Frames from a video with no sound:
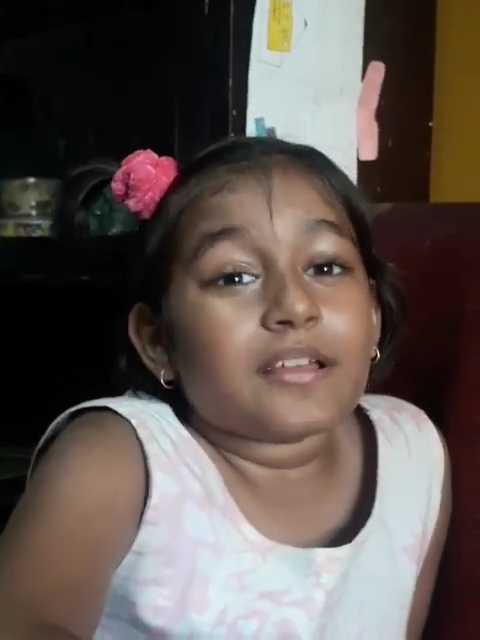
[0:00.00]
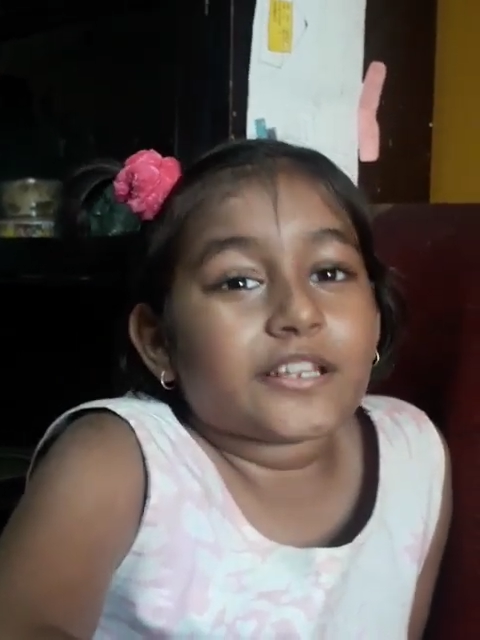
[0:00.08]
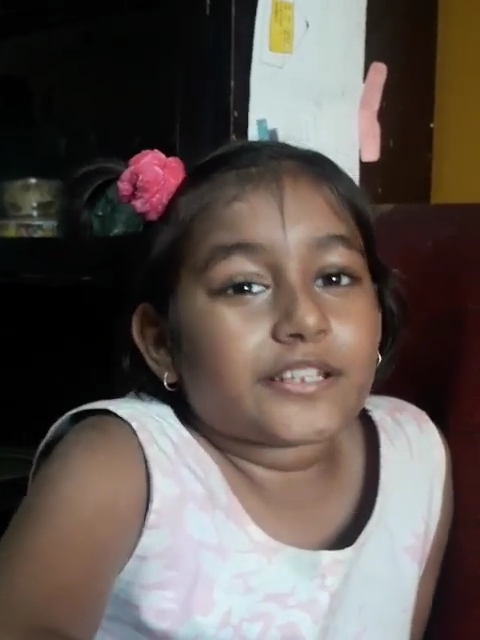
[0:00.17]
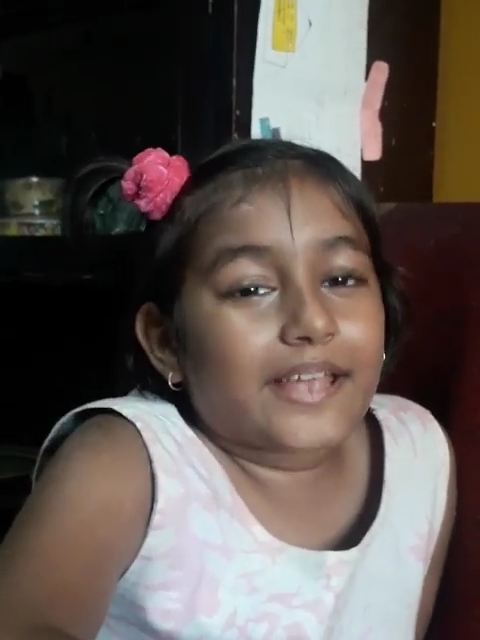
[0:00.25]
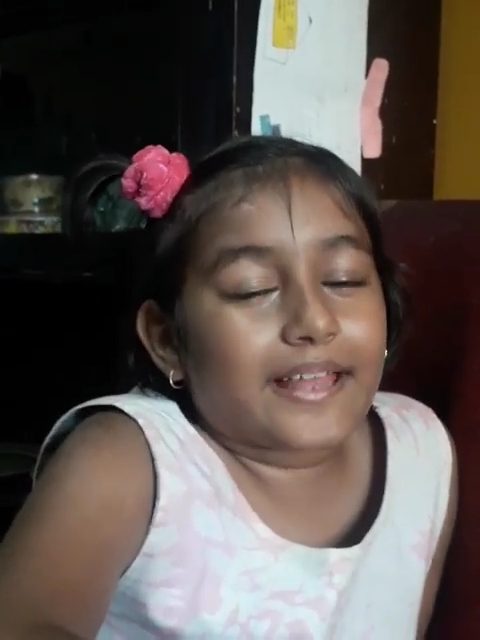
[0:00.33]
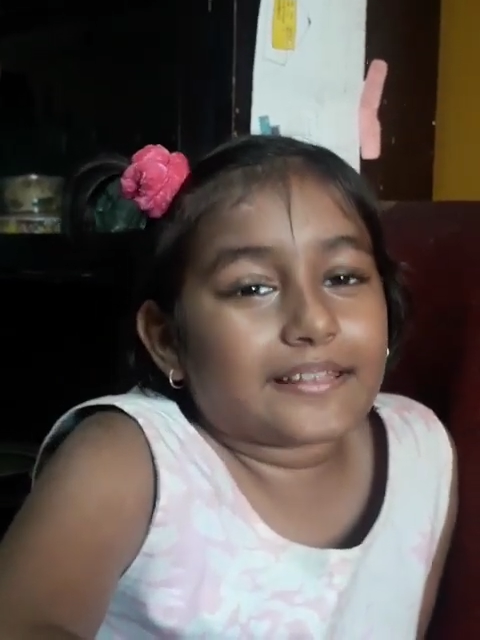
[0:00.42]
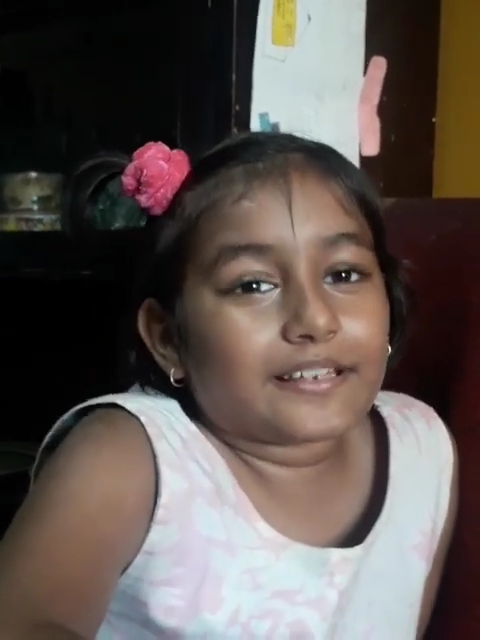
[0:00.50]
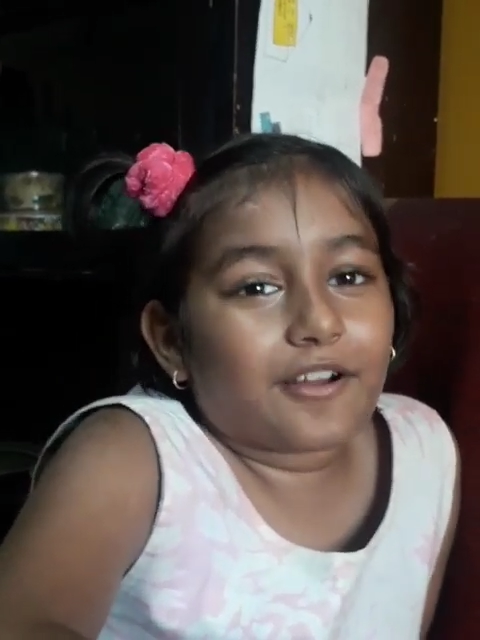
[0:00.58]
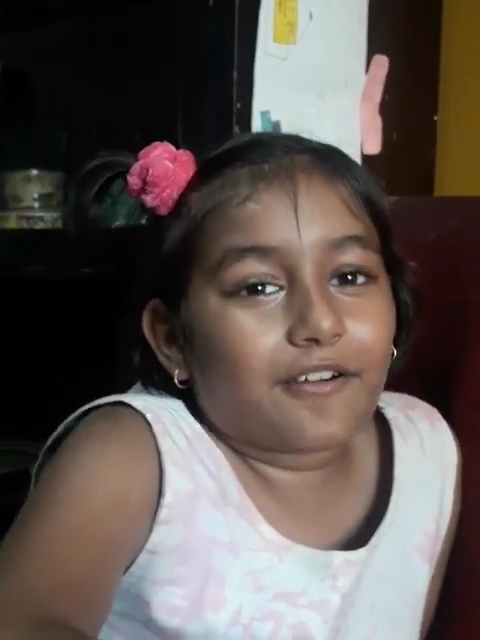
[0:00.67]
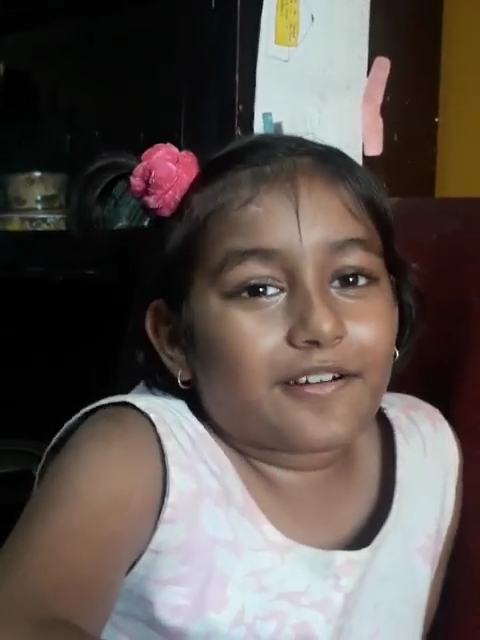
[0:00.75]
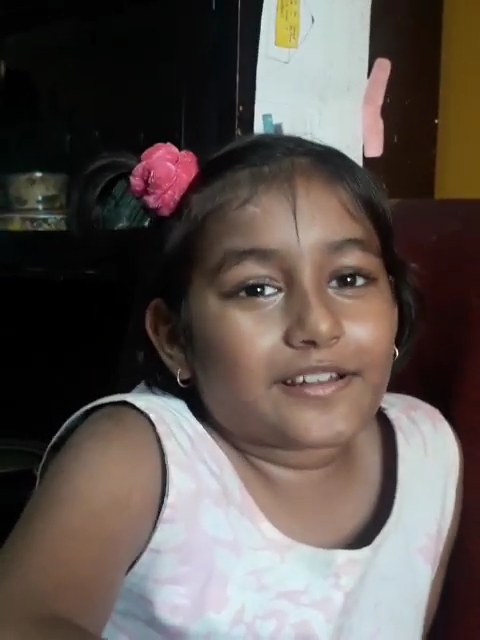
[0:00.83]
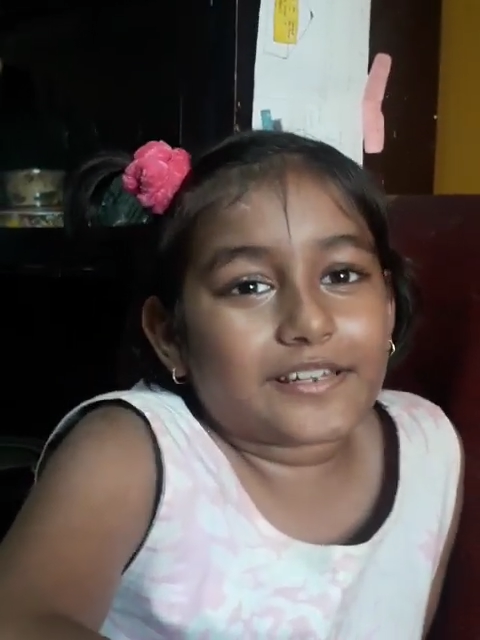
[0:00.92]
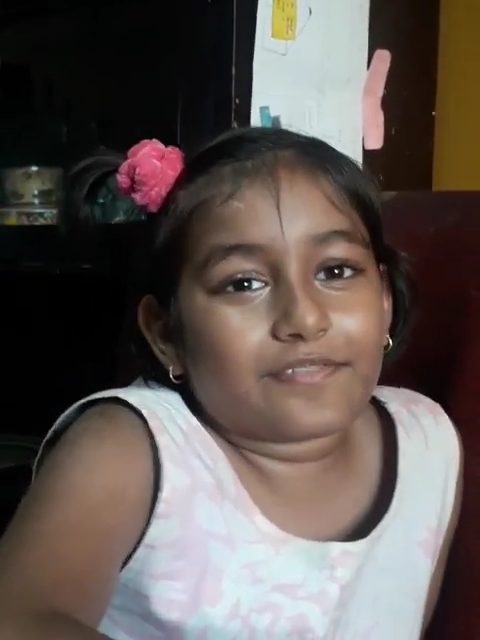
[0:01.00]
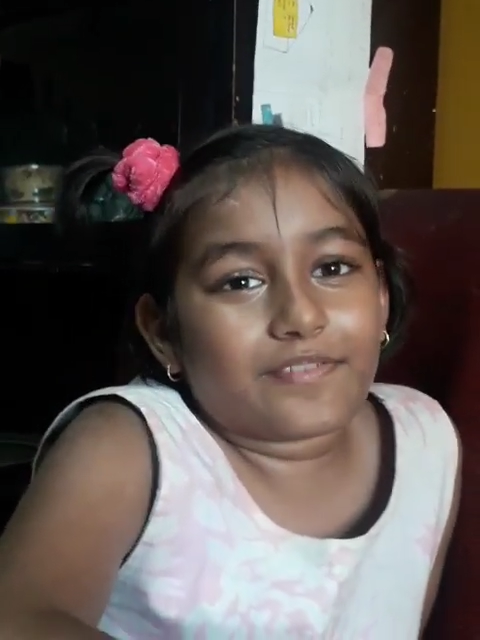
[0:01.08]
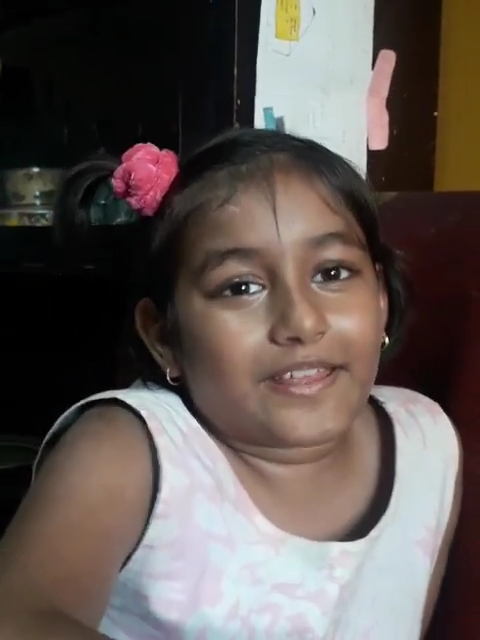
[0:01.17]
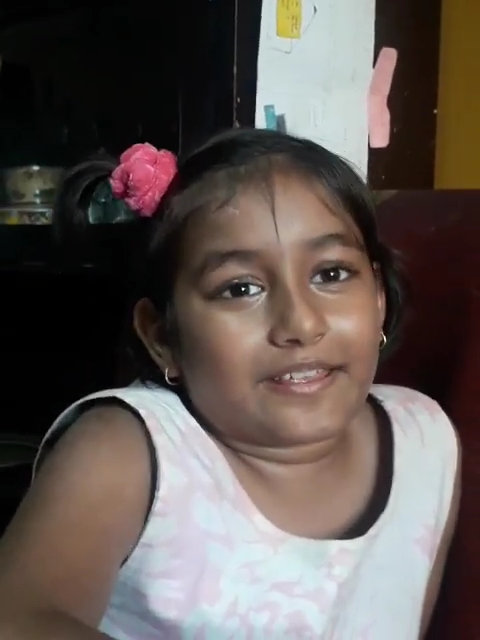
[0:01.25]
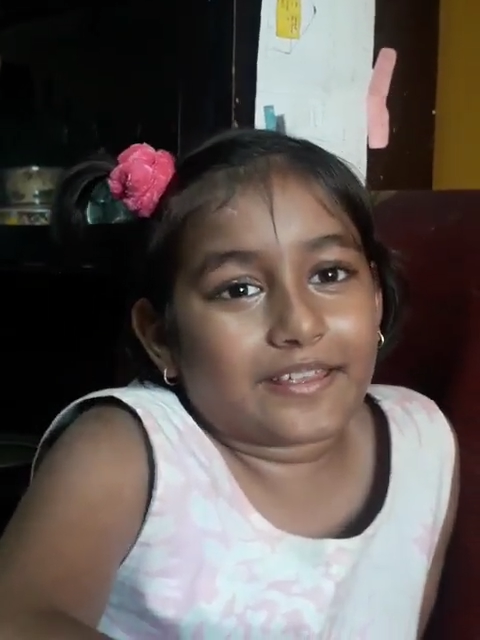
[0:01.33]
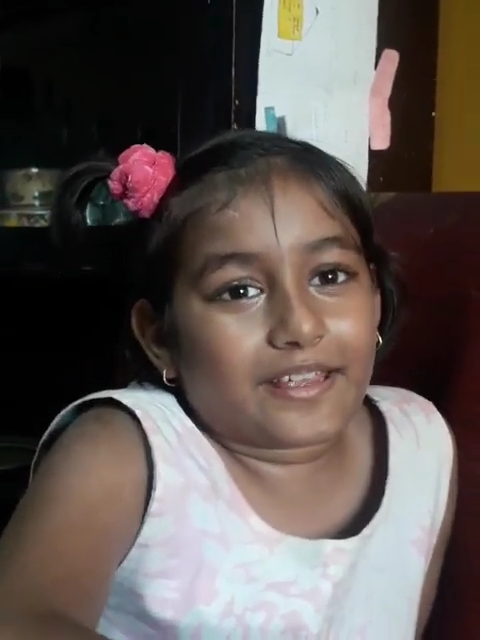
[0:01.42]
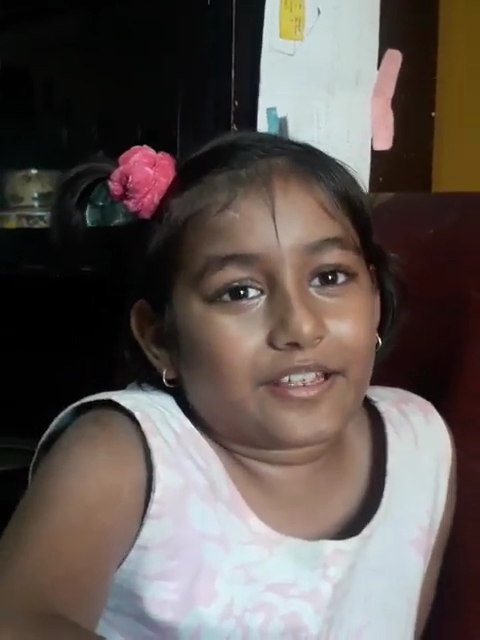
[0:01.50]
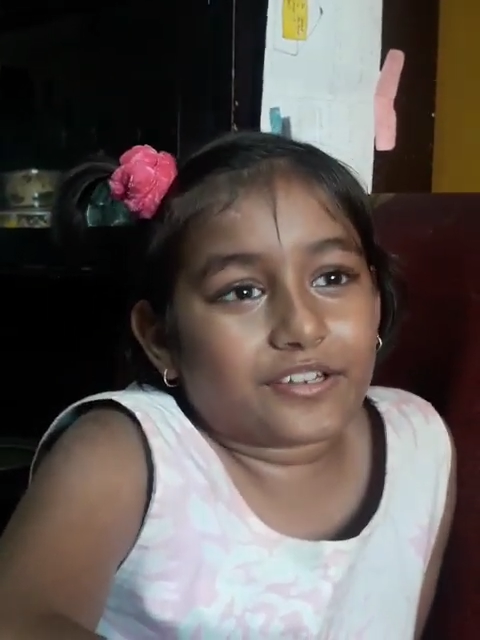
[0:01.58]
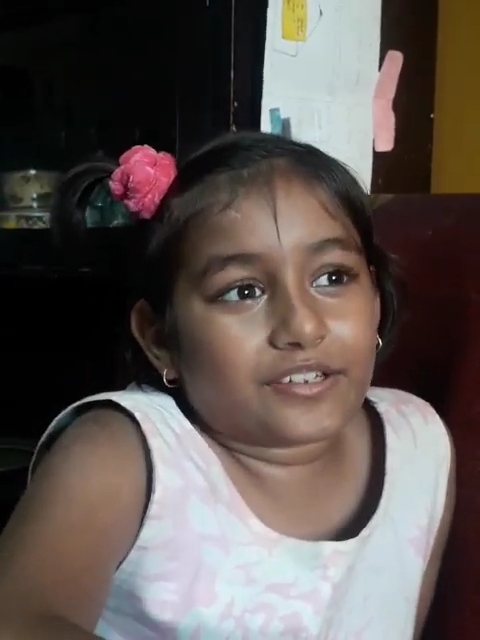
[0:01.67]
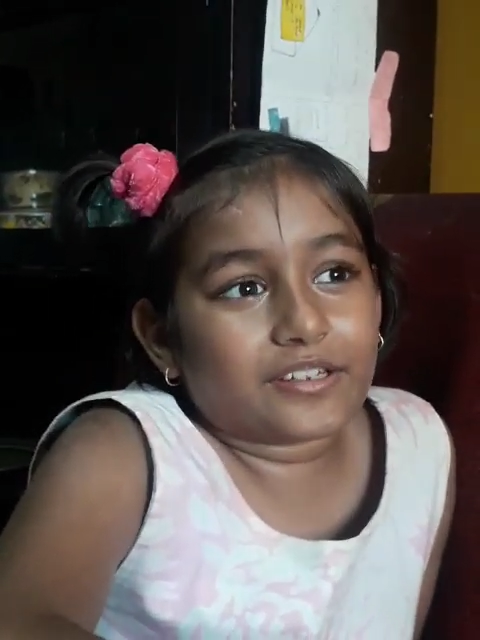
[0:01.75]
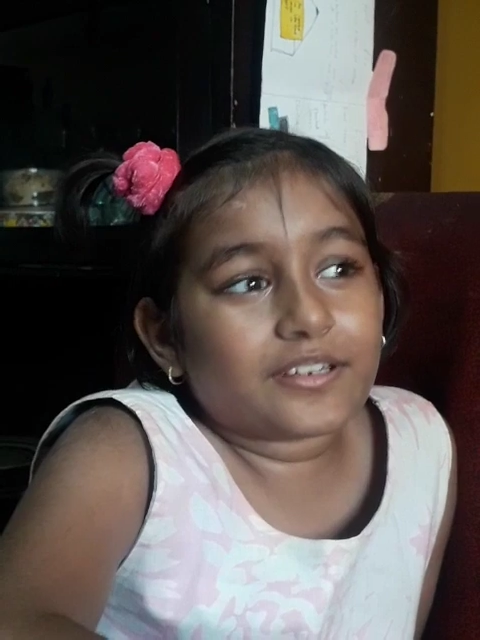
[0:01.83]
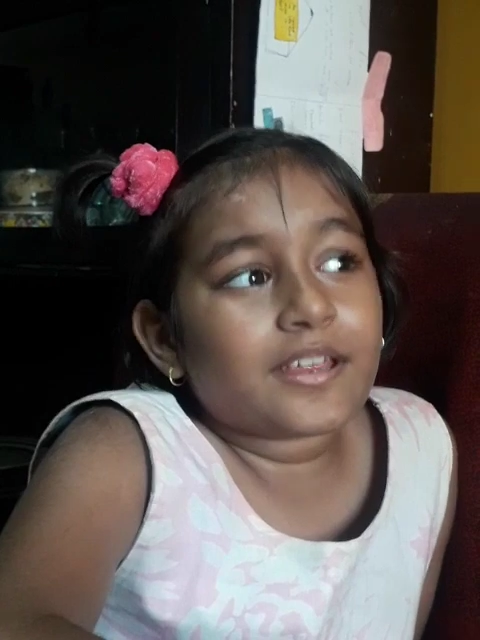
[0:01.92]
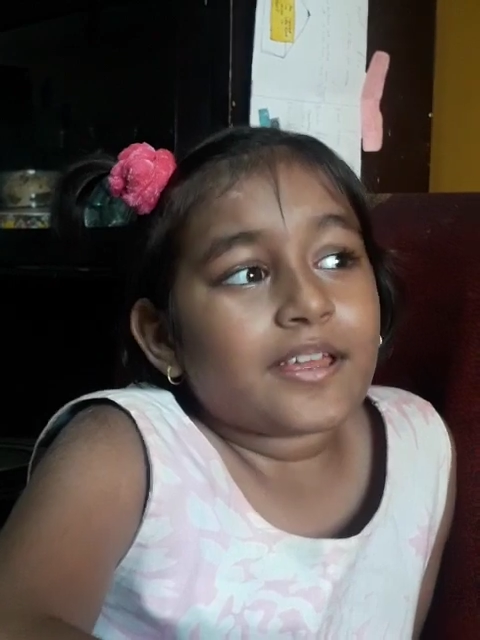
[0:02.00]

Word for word: so he had to go on a vacation.